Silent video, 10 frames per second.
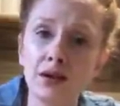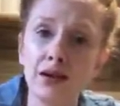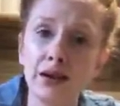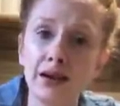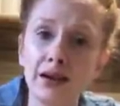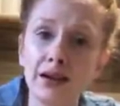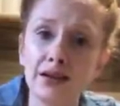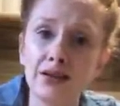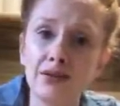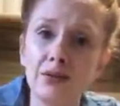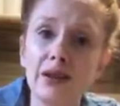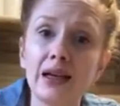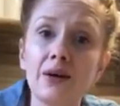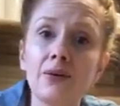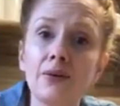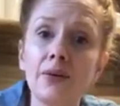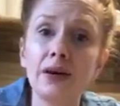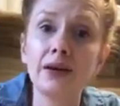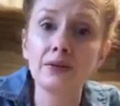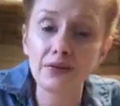And we get rid
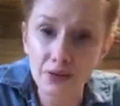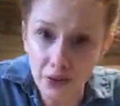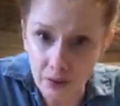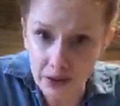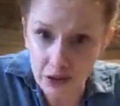of so much